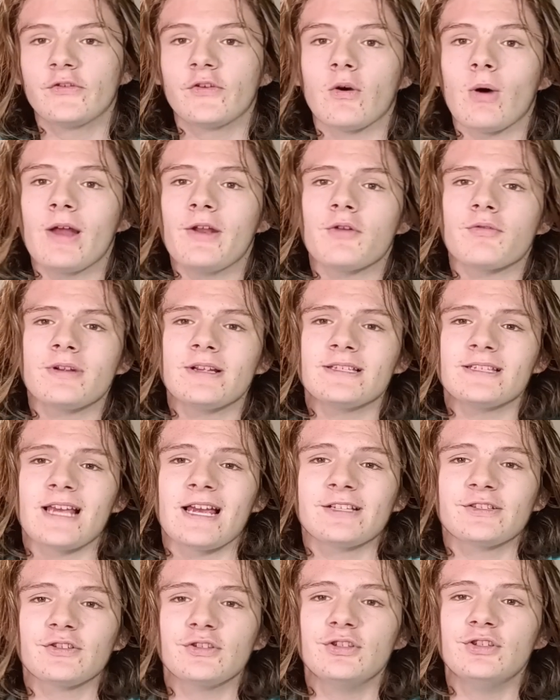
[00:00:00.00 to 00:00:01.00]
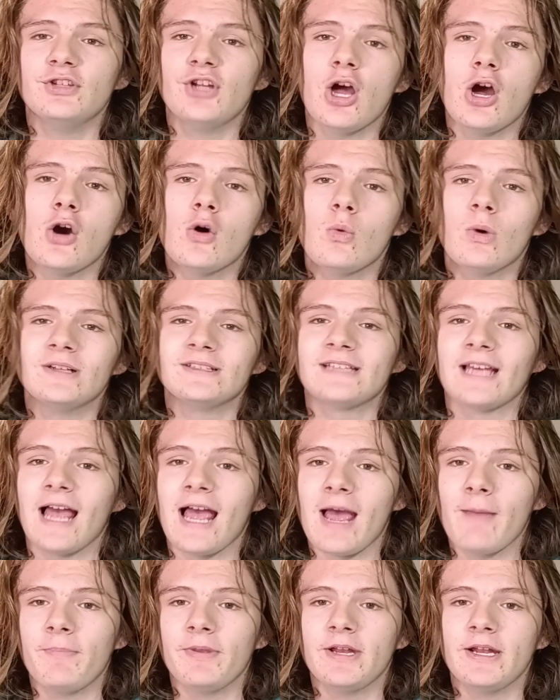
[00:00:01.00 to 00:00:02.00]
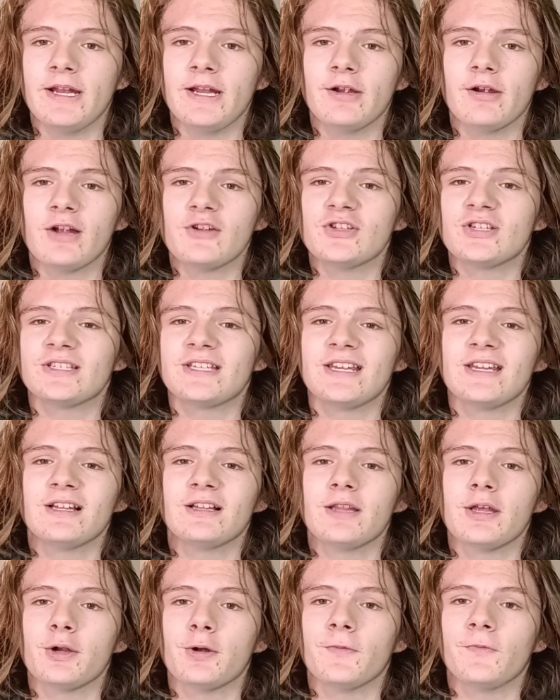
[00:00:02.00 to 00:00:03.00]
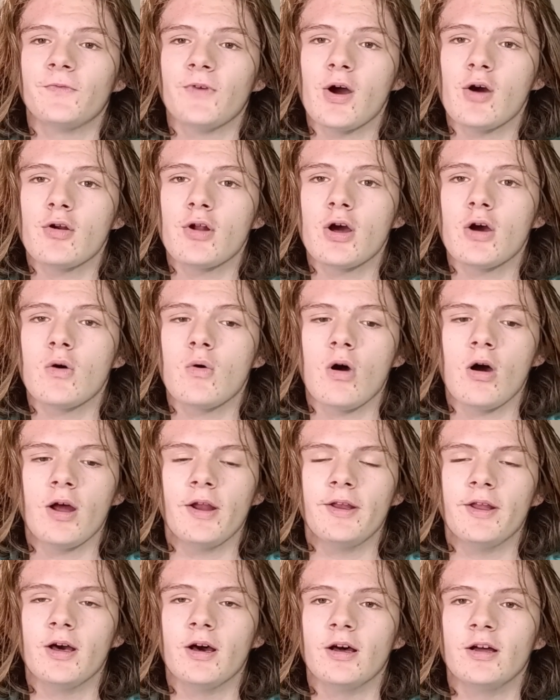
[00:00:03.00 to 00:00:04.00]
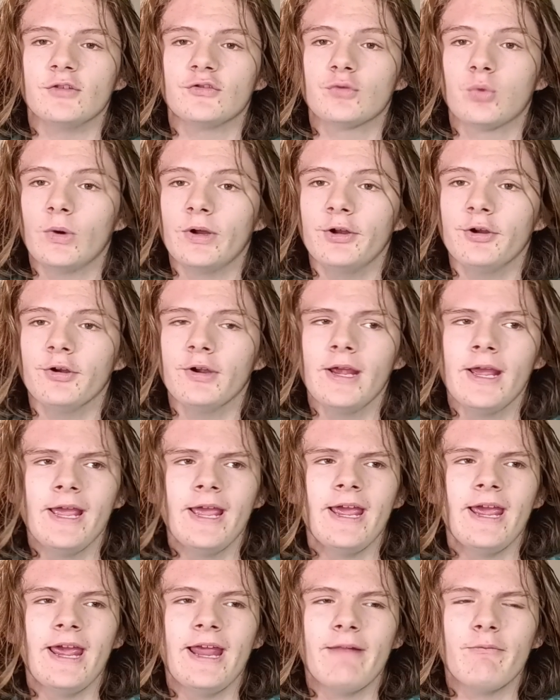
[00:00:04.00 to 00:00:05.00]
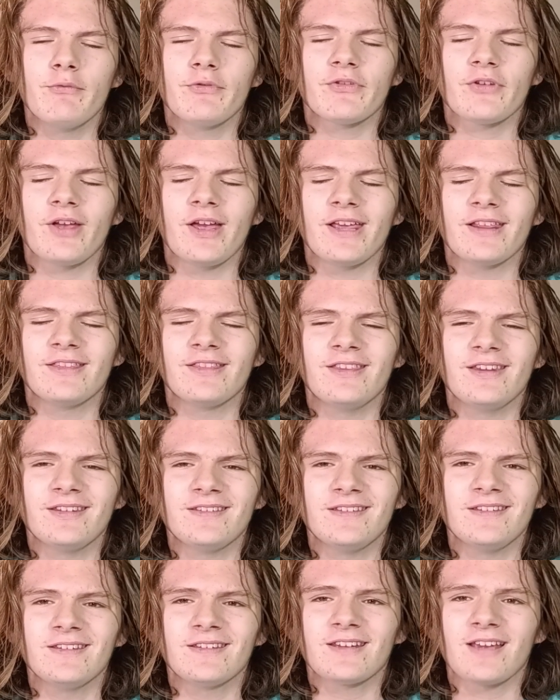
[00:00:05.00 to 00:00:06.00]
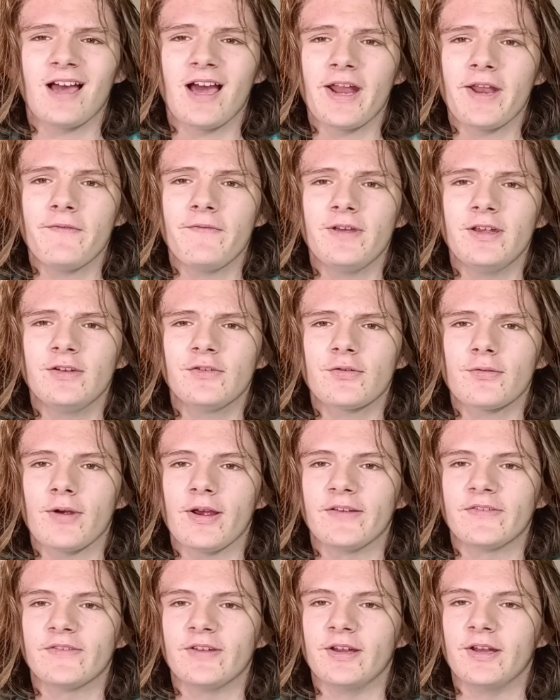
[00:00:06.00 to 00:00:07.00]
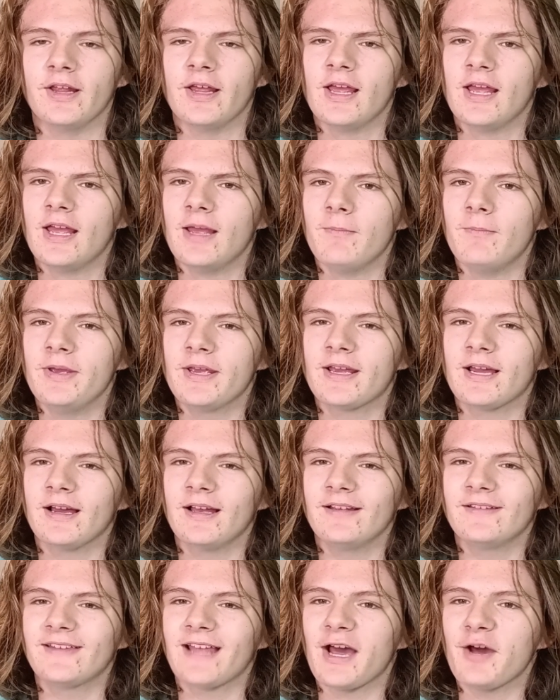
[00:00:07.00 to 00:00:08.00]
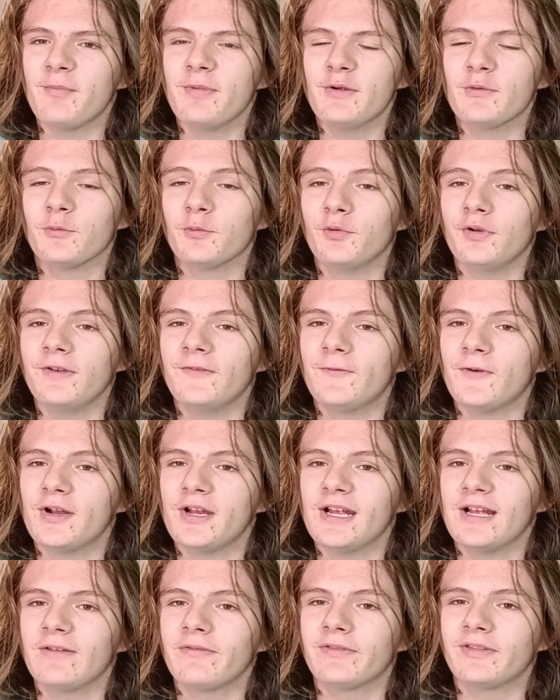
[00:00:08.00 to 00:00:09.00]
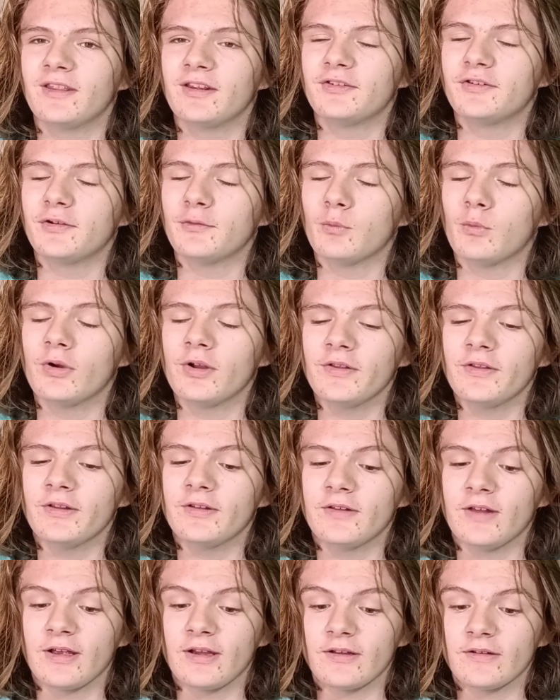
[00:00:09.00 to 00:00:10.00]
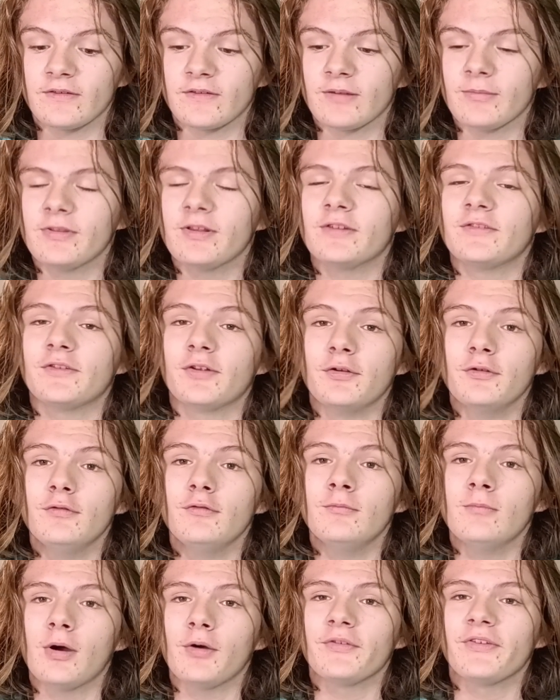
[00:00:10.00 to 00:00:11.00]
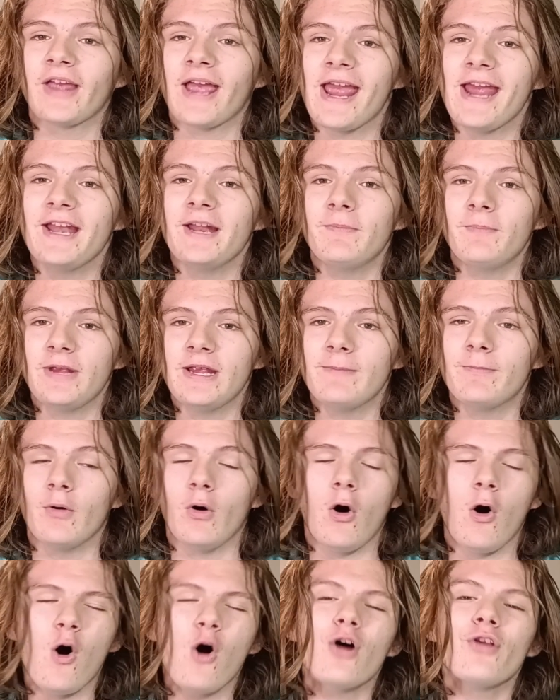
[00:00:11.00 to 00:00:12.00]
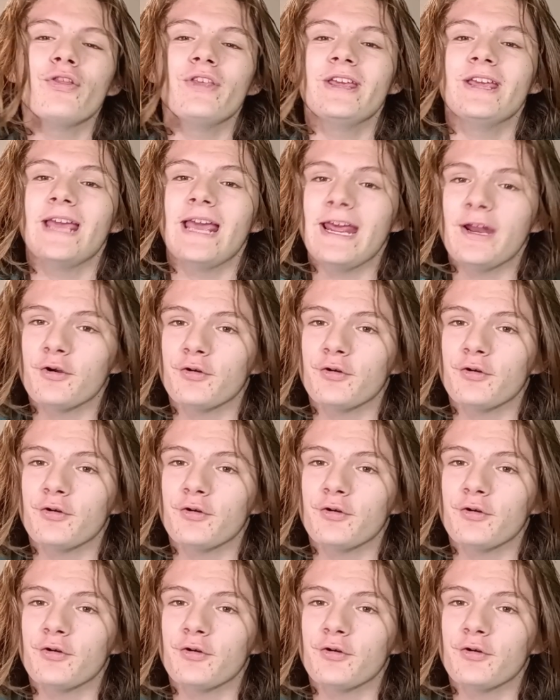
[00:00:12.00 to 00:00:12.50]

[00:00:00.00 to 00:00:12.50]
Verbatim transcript: So I don't exactly know what's happening here. I just seen a little photo on uh, Twitter and it was like, this is kind of interesting because that would be really funny if one of the, like some of the two most hated people on the